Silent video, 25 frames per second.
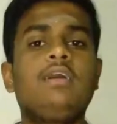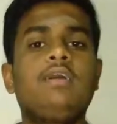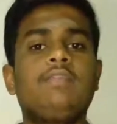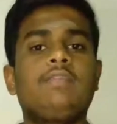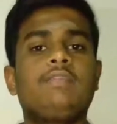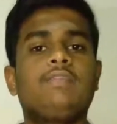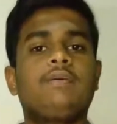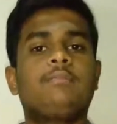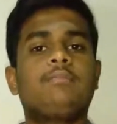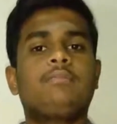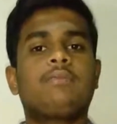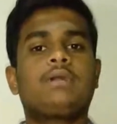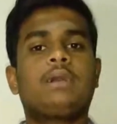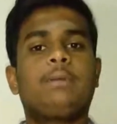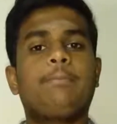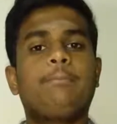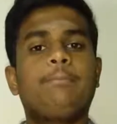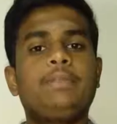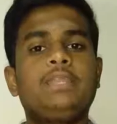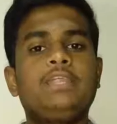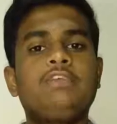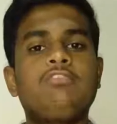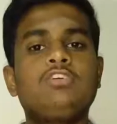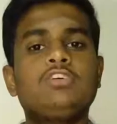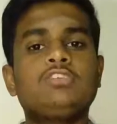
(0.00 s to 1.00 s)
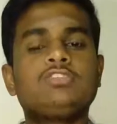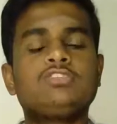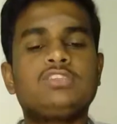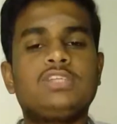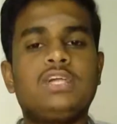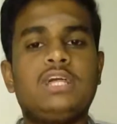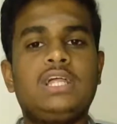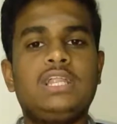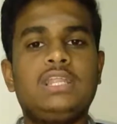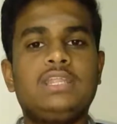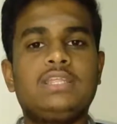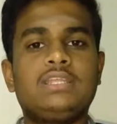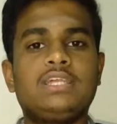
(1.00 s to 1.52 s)
the company was
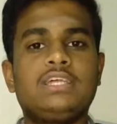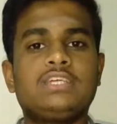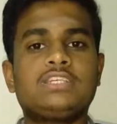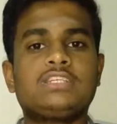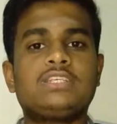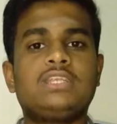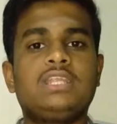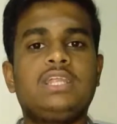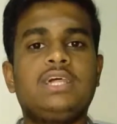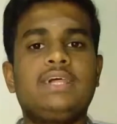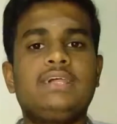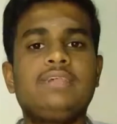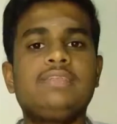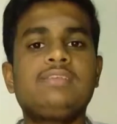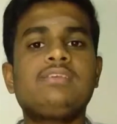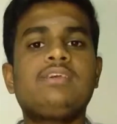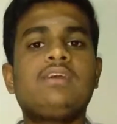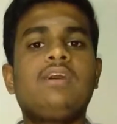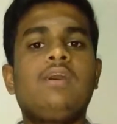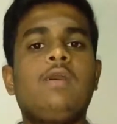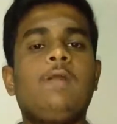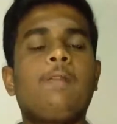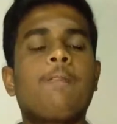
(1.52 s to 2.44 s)
nationalized